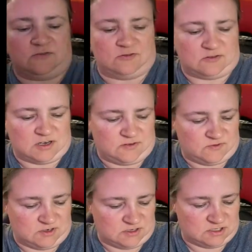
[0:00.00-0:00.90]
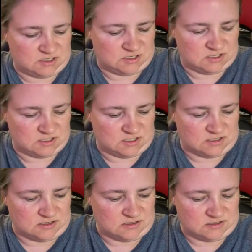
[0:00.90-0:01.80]
full coverage.
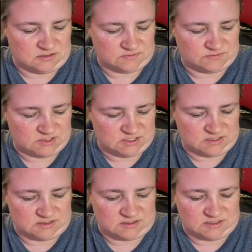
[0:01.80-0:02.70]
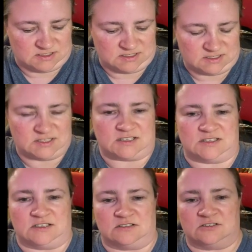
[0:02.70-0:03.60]
It's a
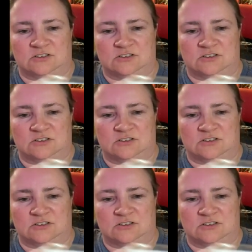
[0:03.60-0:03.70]
6-inch